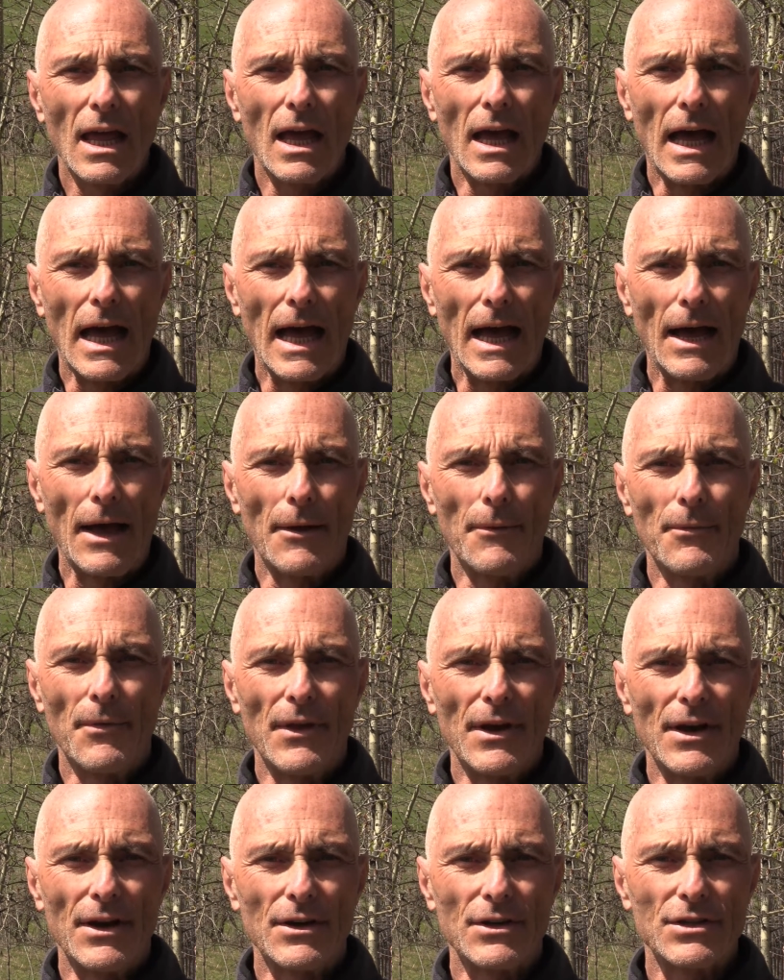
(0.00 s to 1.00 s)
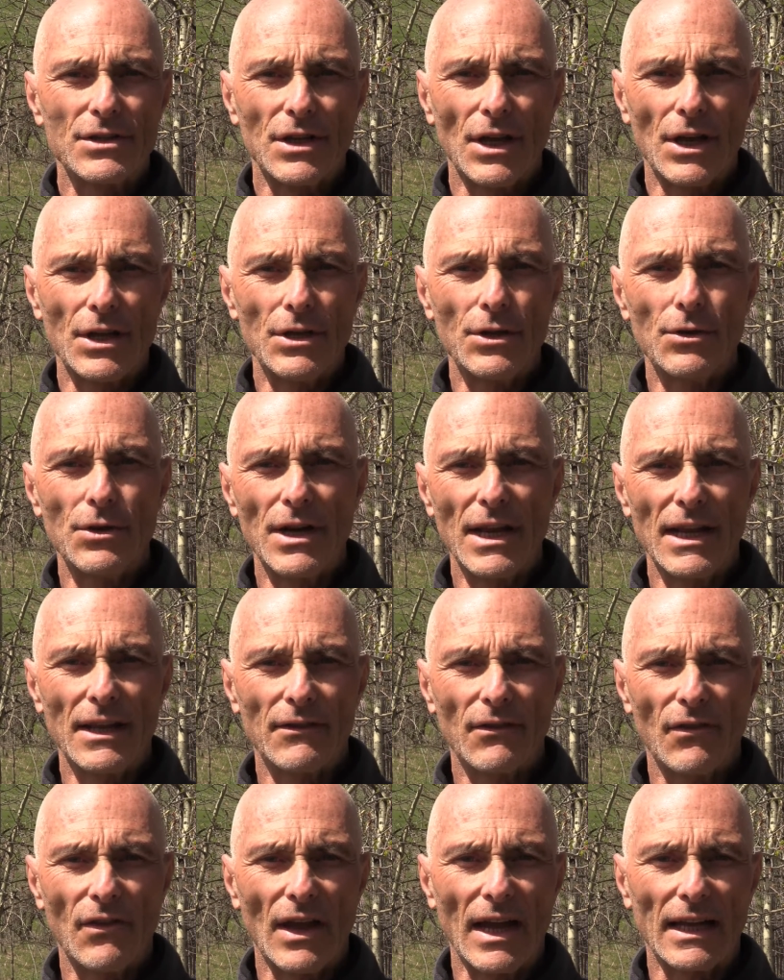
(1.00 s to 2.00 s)
Uh, there's a unit
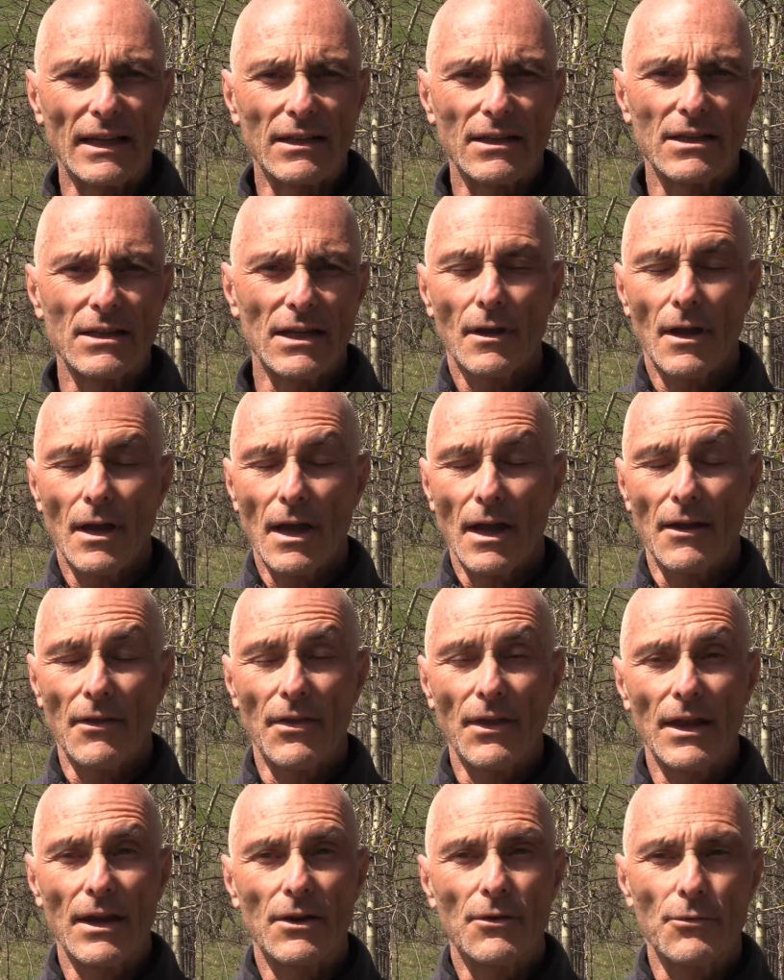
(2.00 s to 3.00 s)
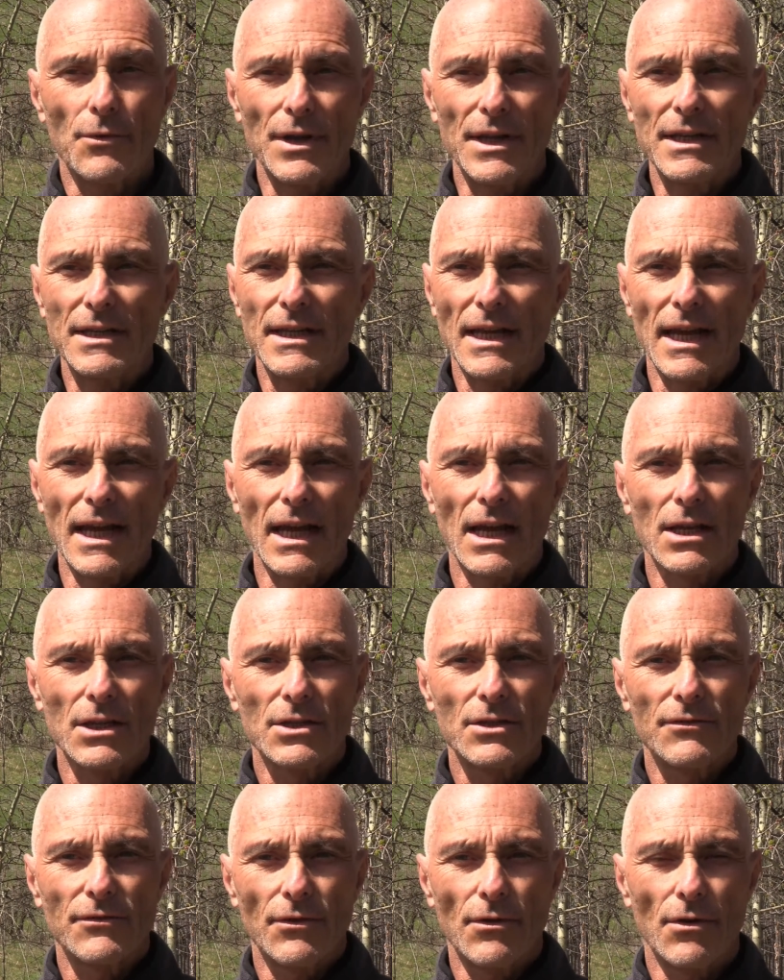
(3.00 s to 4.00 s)
that I think
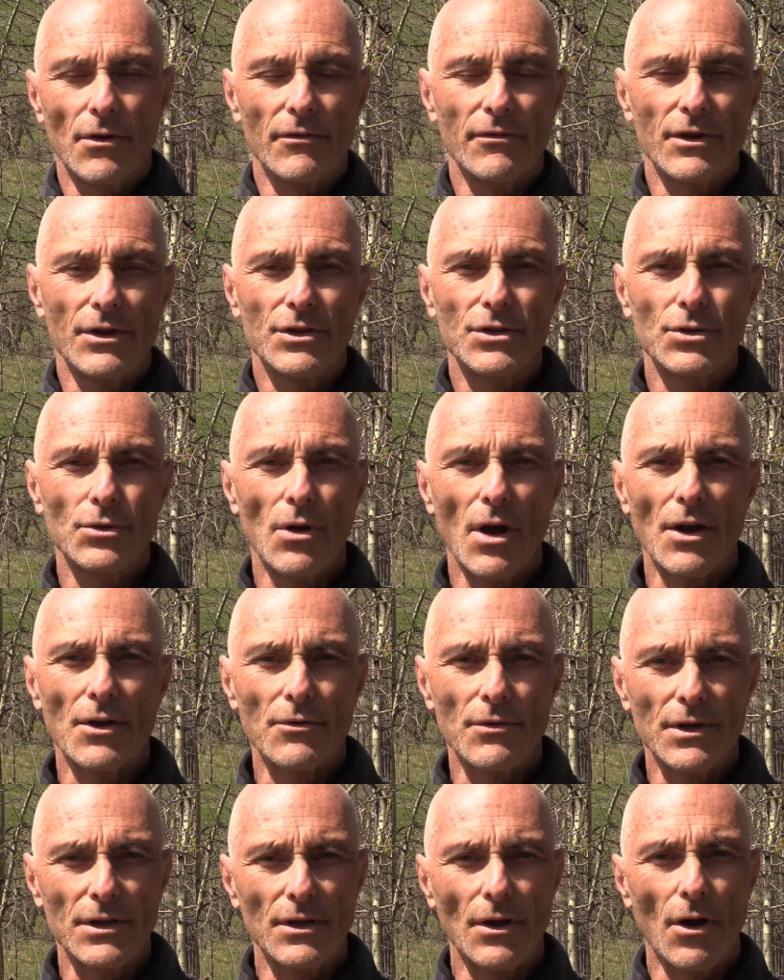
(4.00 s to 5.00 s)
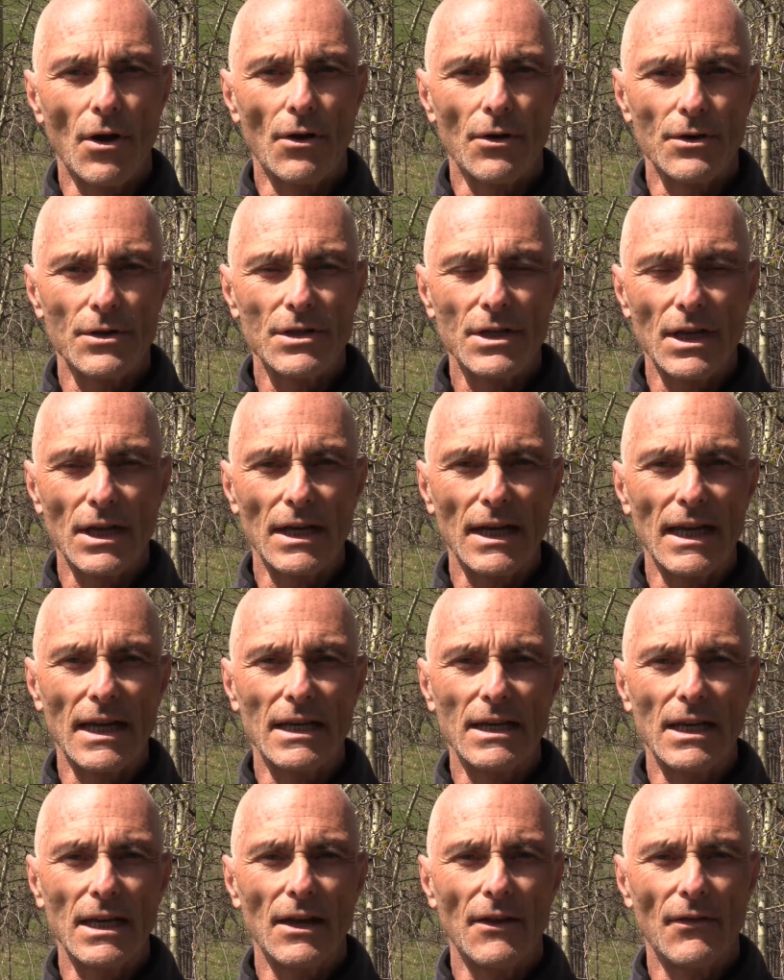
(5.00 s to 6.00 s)
retails for over two hundred dollars
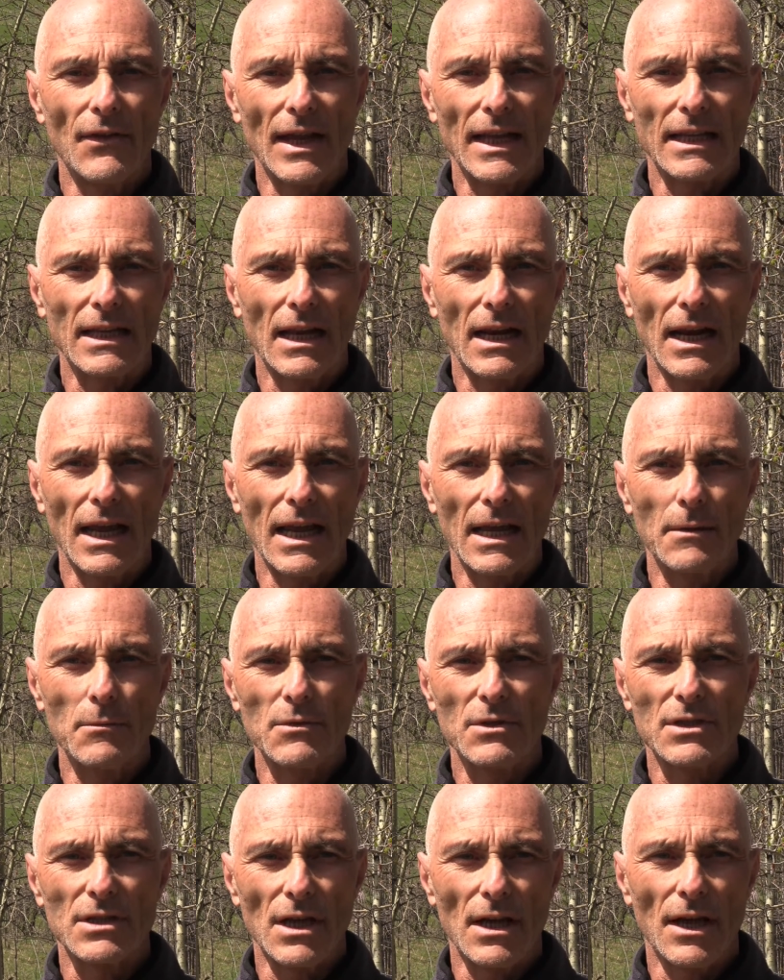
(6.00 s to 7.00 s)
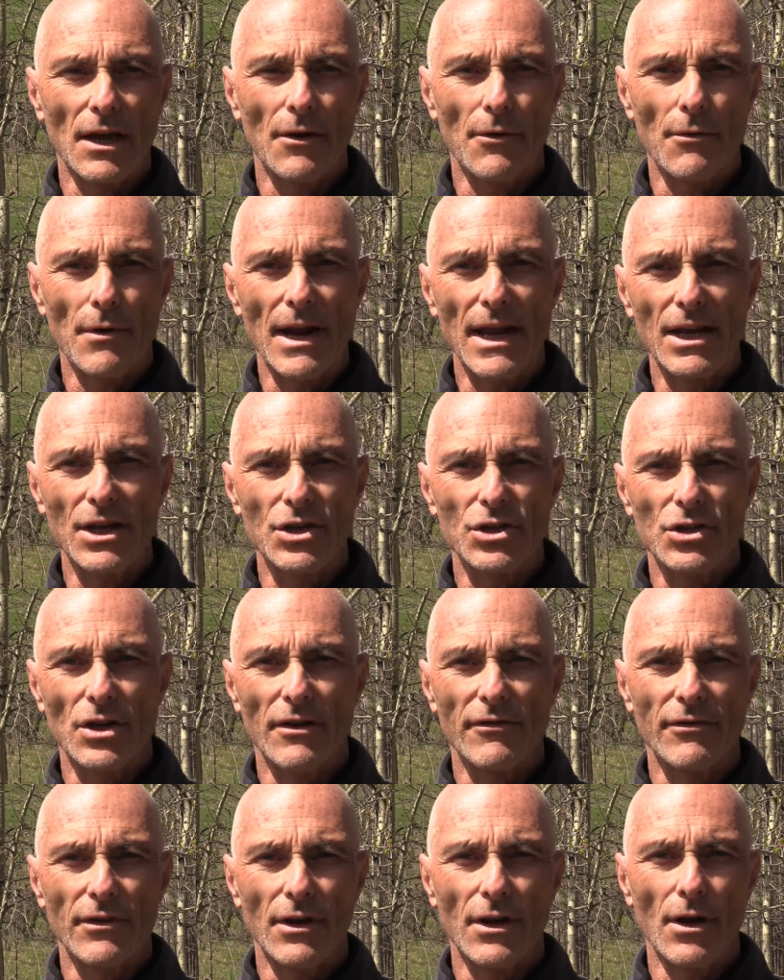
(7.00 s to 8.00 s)
Canadian that claims a range
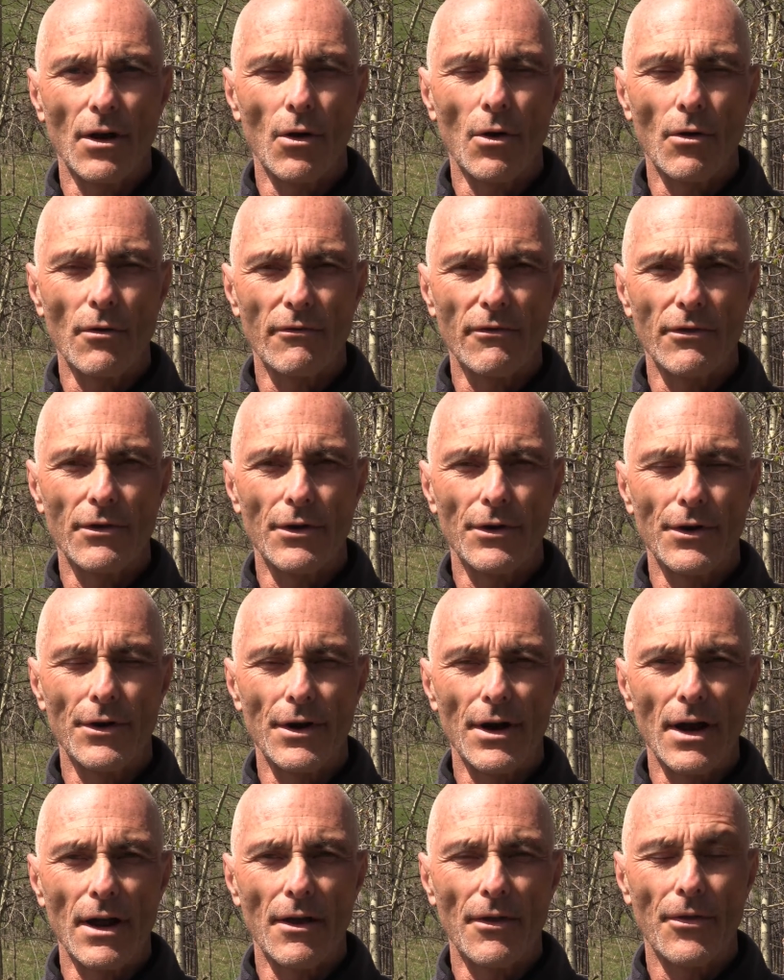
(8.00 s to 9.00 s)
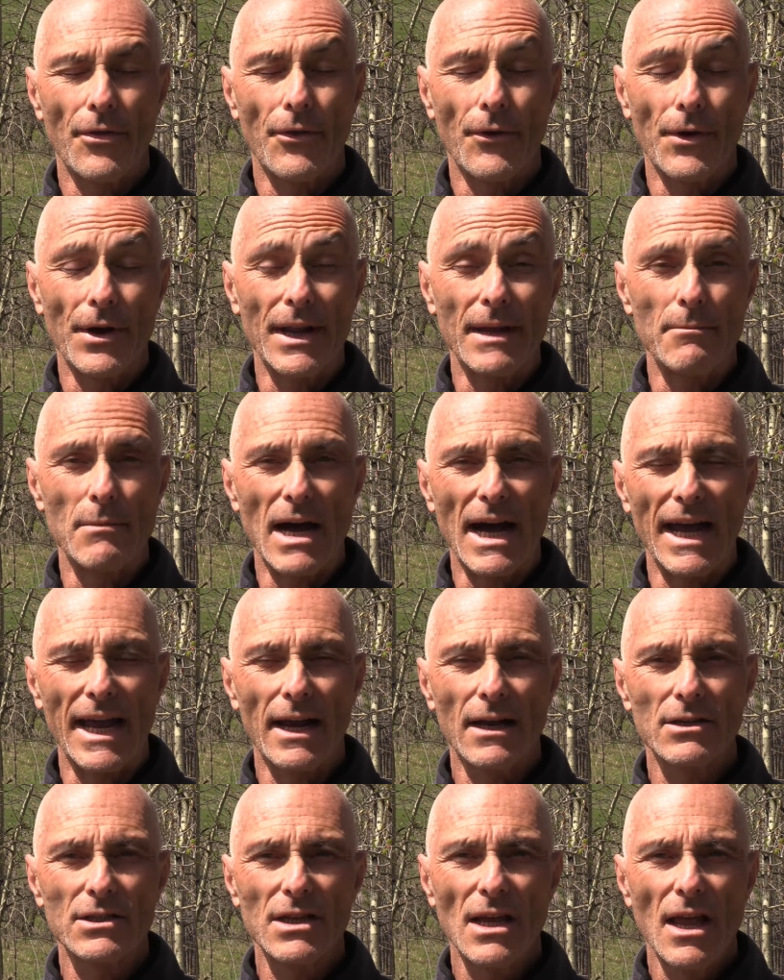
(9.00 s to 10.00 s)
of uh, over uh, thirty
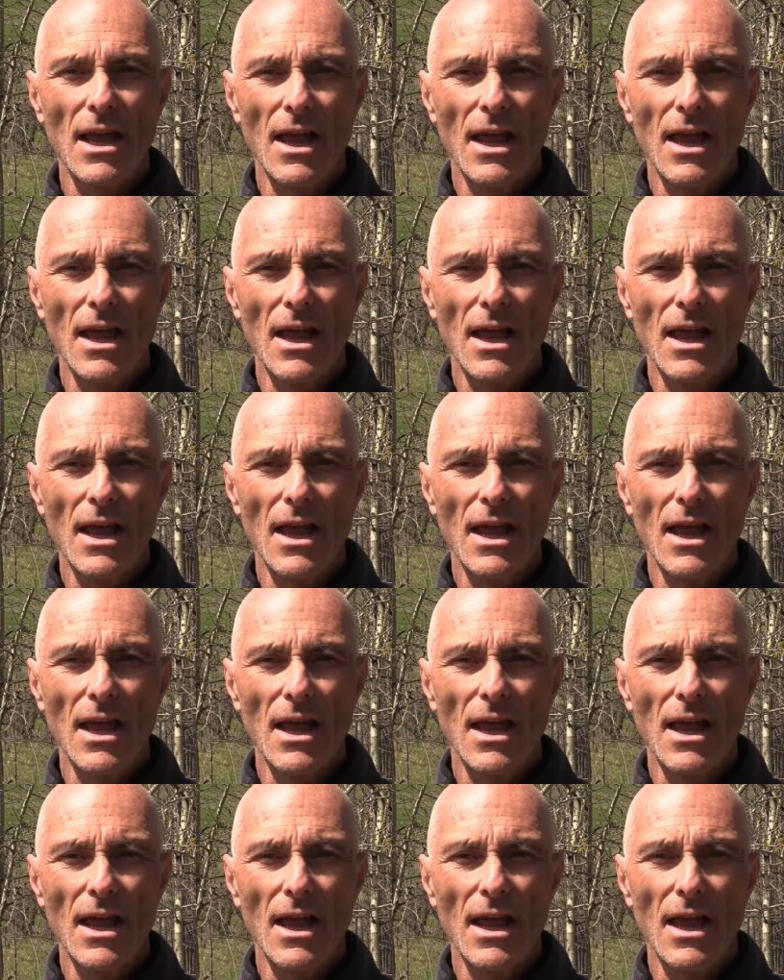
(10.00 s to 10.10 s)
miles.